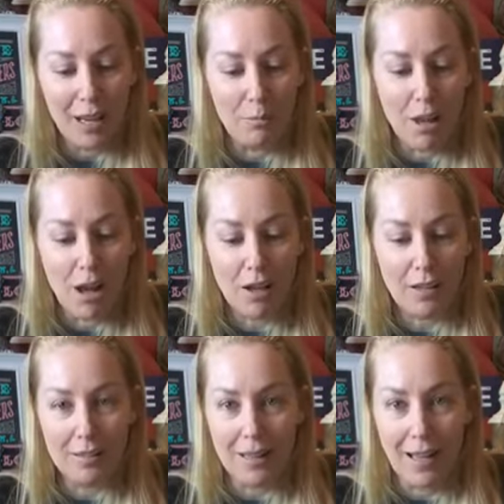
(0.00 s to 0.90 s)

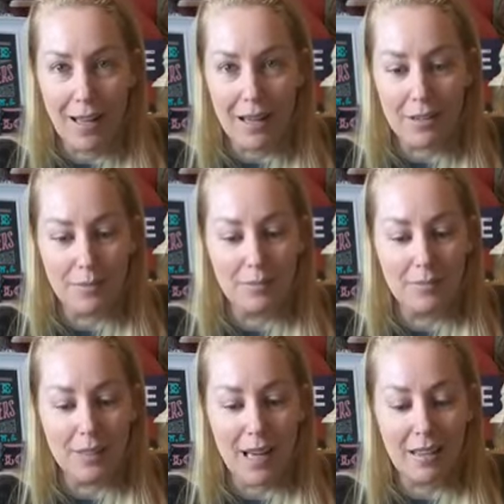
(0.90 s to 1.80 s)
block and
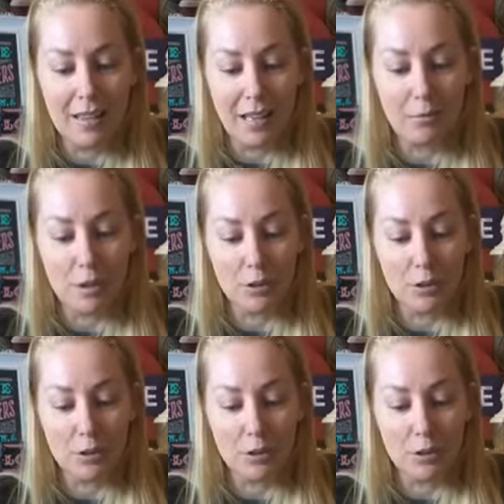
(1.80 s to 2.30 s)
then I